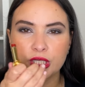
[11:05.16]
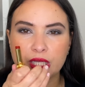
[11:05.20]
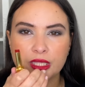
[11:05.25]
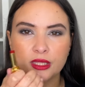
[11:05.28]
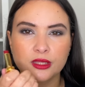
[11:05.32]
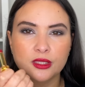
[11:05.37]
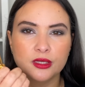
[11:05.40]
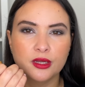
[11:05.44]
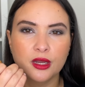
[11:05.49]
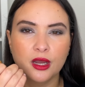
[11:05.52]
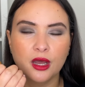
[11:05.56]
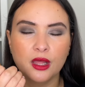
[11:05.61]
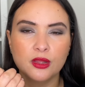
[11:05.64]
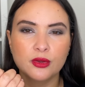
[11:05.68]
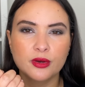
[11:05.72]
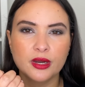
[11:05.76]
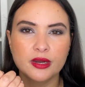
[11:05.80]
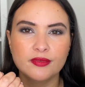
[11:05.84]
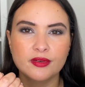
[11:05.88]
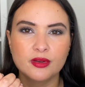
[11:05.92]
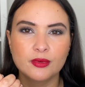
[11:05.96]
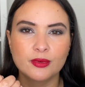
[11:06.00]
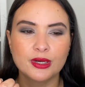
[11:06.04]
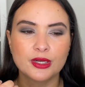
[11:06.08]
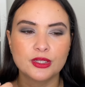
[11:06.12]
to get the color
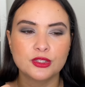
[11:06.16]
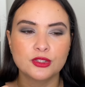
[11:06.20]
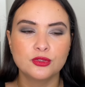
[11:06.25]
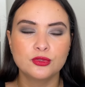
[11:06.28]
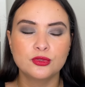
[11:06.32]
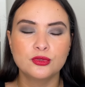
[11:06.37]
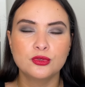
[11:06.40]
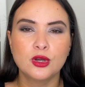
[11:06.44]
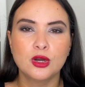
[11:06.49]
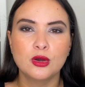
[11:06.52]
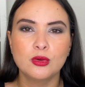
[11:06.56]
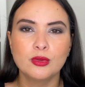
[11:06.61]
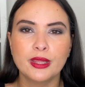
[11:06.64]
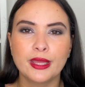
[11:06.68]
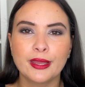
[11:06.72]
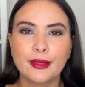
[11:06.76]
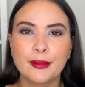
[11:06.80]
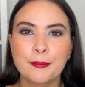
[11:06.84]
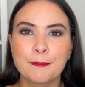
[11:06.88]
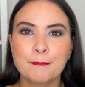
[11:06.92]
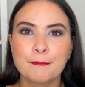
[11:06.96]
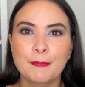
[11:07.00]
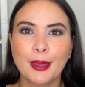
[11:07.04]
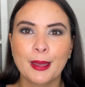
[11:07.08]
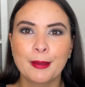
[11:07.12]
everywhere is you go
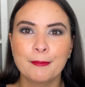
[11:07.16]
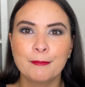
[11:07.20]
like